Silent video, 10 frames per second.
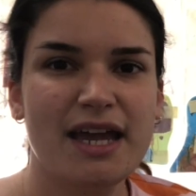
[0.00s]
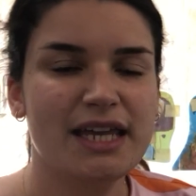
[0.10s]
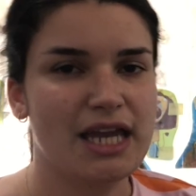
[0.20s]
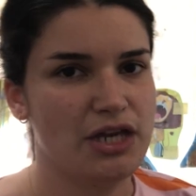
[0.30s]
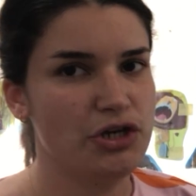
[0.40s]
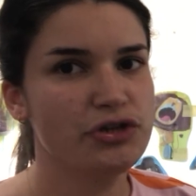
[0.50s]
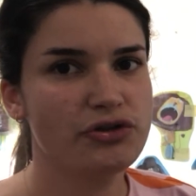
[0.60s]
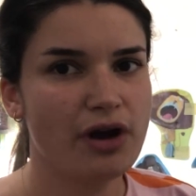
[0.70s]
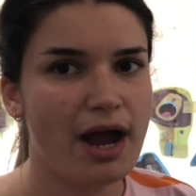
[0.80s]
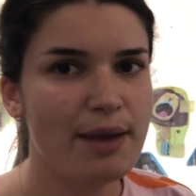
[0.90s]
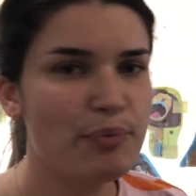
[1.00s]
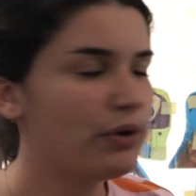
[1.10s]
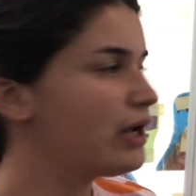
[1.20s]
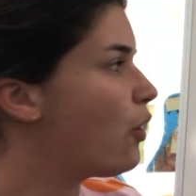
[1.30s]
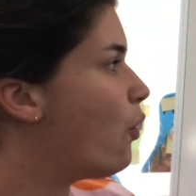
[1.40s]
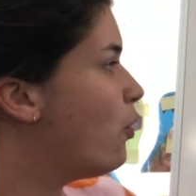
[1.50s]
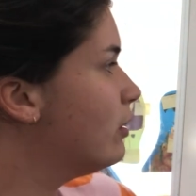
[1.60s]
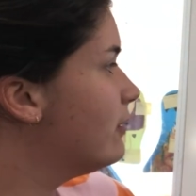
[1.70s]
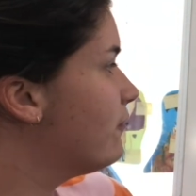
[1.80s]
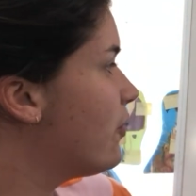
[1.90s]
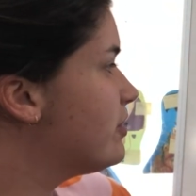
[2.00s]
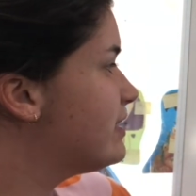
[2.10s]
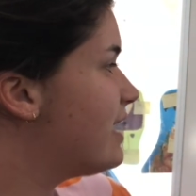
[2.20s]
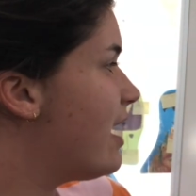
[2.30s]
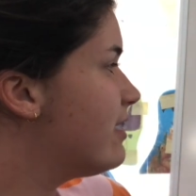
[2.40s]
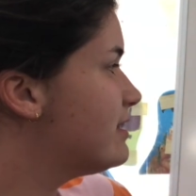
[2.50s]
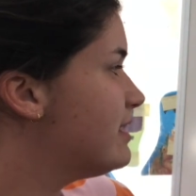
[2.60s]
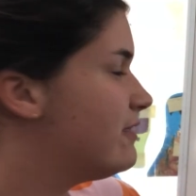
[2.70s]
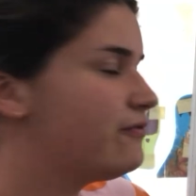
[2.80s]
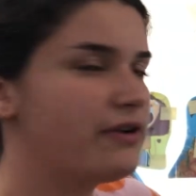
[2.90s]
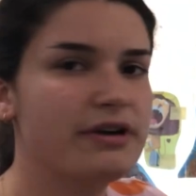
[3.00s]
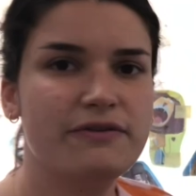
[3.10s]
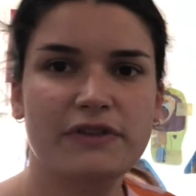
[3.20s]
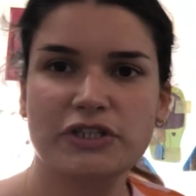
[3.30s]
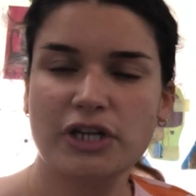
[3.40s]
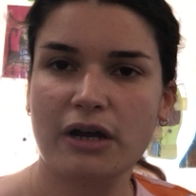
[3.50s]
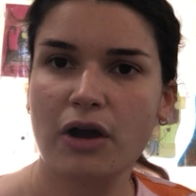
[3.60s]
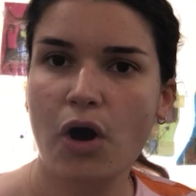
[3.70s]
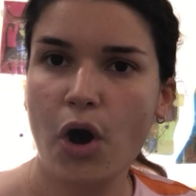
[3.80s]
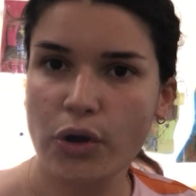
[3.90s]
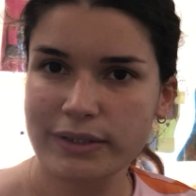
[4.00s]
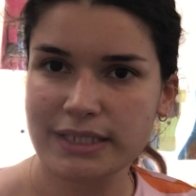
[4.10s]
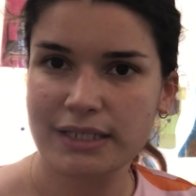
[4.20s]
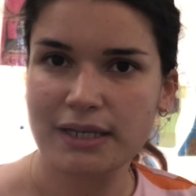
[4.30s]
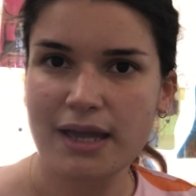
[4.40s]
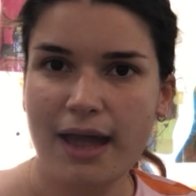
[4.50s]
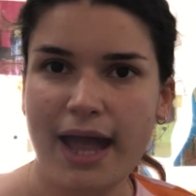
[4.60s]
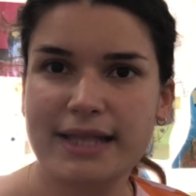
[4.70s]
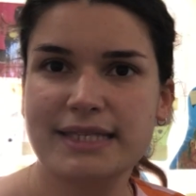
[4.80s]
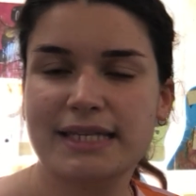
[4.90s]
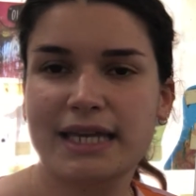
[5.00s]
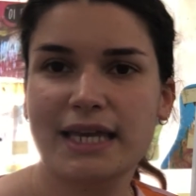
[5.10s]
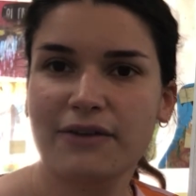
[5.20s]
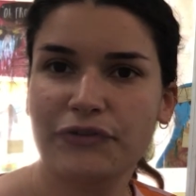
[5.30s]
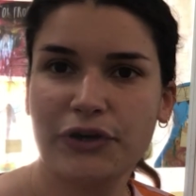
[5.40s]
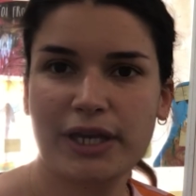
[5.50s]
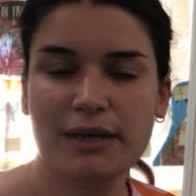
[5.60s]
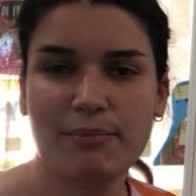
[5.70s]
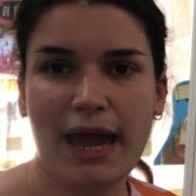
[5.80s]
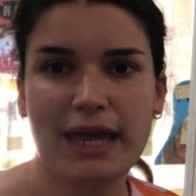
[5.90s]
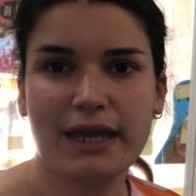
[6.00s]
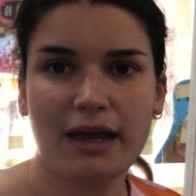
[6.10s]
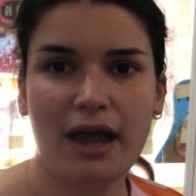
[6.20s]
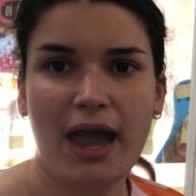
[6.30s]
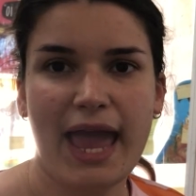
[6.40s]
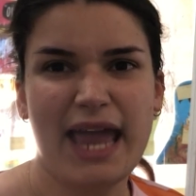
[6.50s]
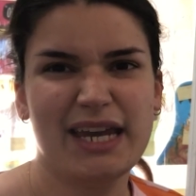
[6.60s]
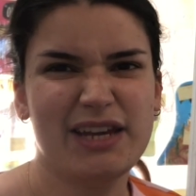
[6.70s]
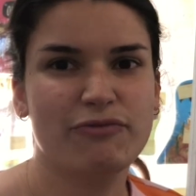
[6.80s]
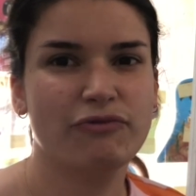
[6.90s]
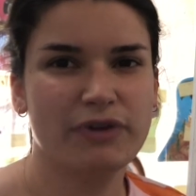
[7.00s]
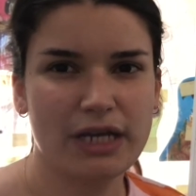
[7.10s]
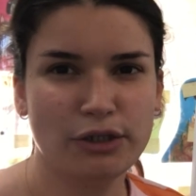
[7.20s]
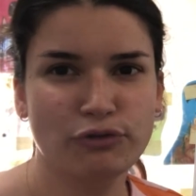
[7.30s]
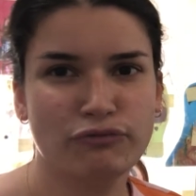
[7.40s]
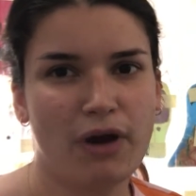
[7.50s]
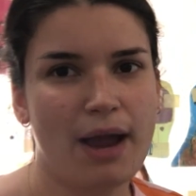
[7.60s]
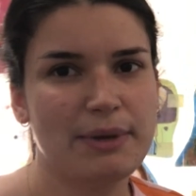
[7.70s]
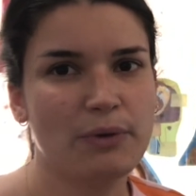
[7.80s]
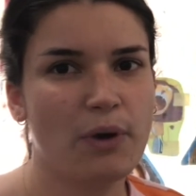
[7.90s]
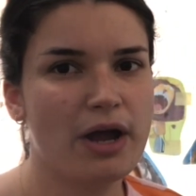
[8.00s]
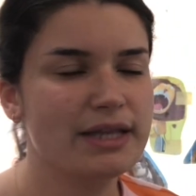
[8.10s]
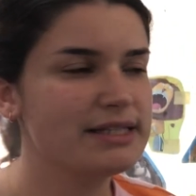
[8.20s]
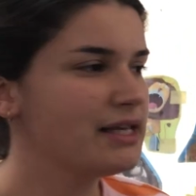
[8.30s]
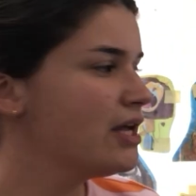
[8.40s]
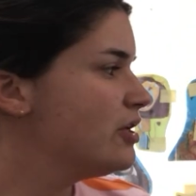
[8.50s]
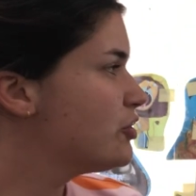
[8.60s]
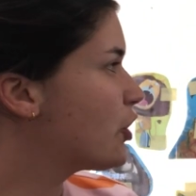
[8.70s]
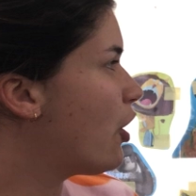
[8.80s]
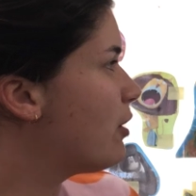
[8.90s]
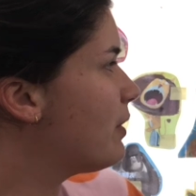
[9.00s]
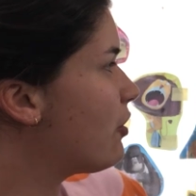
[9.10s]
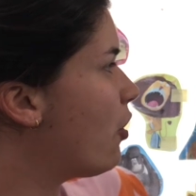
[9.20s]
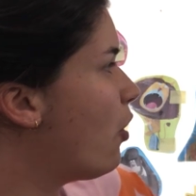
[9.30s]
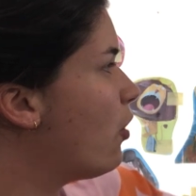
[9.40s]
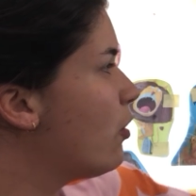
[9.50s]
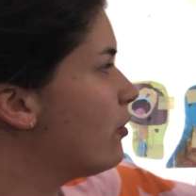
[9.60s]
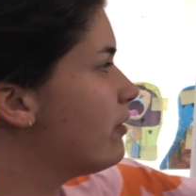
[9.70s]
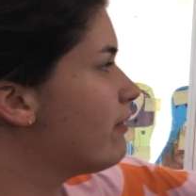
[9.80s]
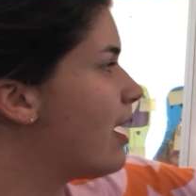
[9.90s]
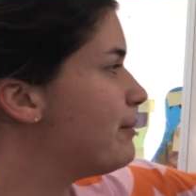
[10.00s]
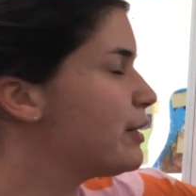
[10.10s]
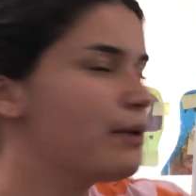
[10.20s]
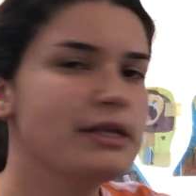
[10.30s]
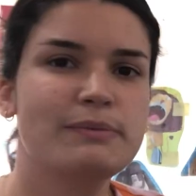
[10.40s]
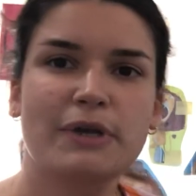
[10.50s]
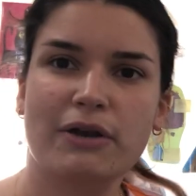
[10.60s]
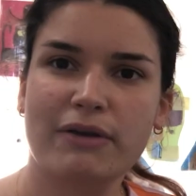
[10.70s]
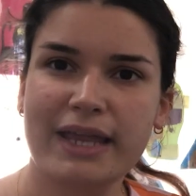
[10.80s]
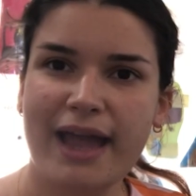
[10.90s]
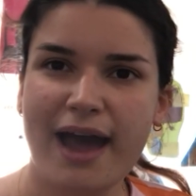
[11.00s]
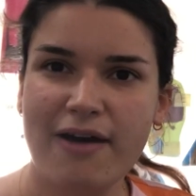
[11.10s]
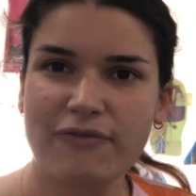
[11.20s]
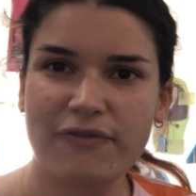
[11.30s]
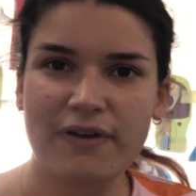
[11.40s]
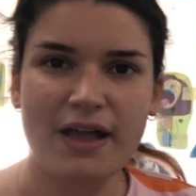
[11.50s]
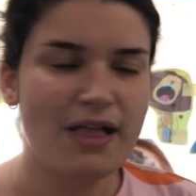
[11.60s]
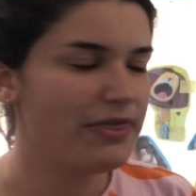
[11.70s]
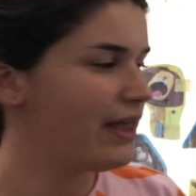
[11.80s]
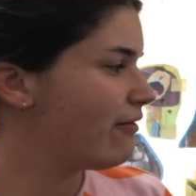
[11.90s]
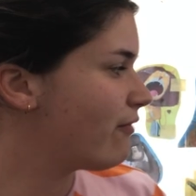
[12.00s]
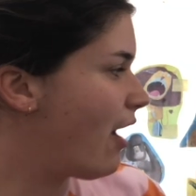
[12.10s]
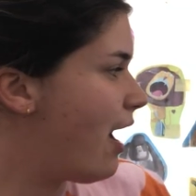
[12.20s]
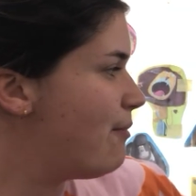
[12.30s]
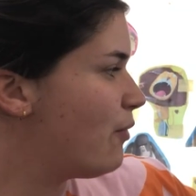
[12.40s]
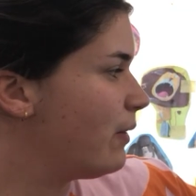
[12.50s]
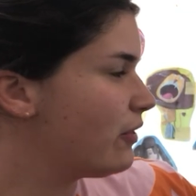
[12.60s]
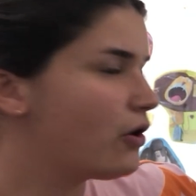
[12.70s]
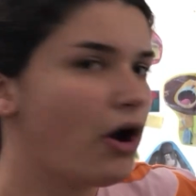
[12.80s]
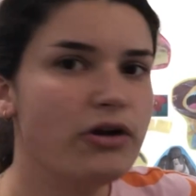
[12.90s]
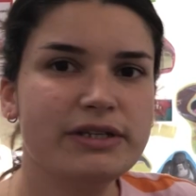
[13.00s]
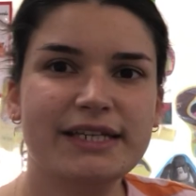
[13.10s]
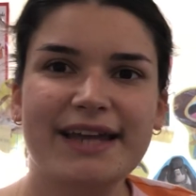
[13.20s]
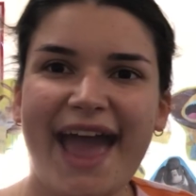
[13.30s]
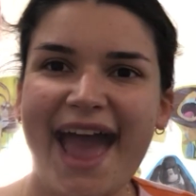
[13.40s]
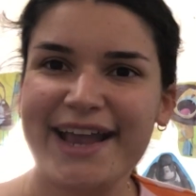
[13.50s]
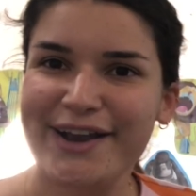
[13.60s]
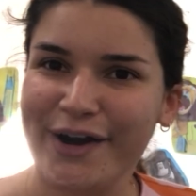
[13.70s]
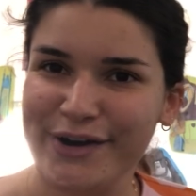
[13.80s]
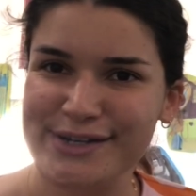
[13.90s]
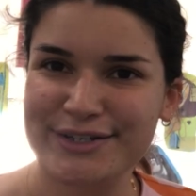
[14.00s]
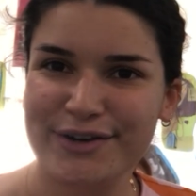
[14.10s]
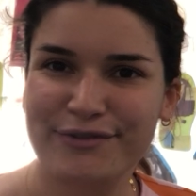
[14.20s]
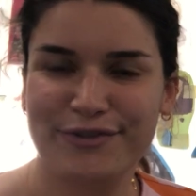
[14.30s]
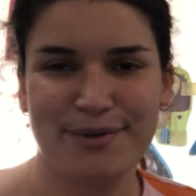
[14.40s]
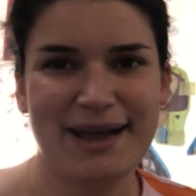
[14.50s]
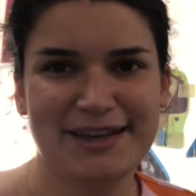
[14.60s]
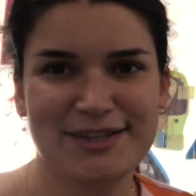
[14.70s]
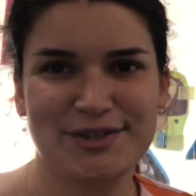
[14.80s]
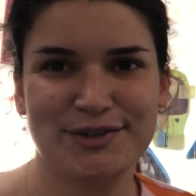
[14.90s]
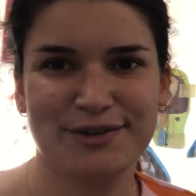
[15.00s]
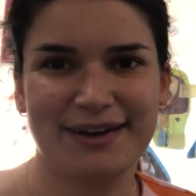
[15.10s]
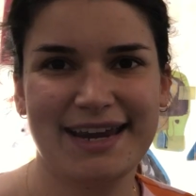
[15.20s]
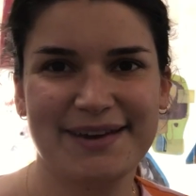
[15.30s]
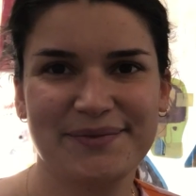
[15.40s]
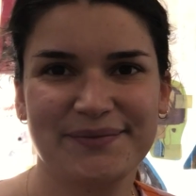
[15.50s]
Can you try putting all of those sounds in front of the chunk oat and see if you can make any real rhyming words to go with all the rhyming words we already have that rhyme with goat and coat from our story?